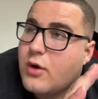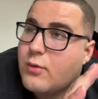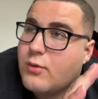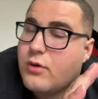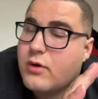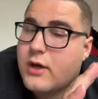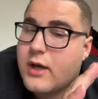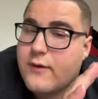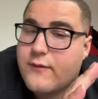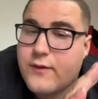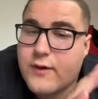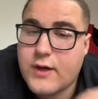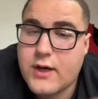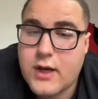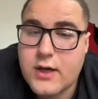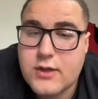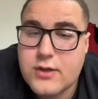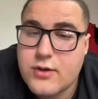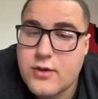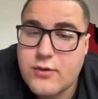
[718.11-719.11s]
will give you a
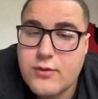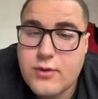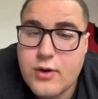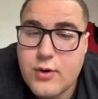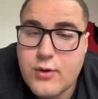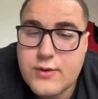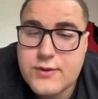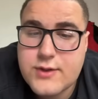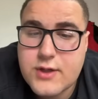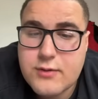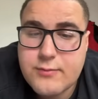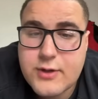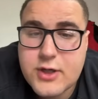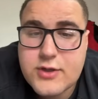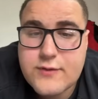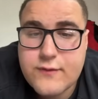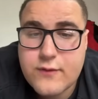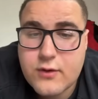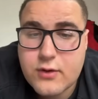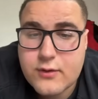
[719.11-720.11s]
dang two horns and a
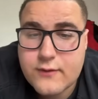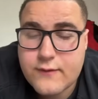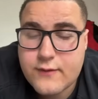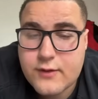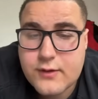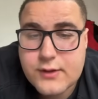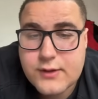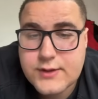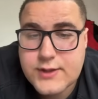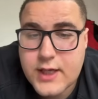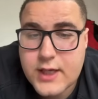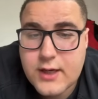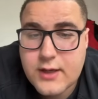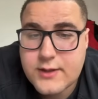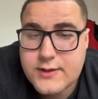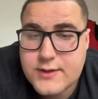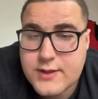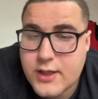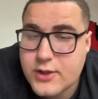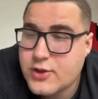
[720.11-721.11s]
pitchfork for
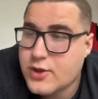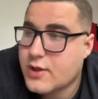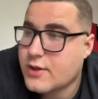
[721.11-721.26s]
saying such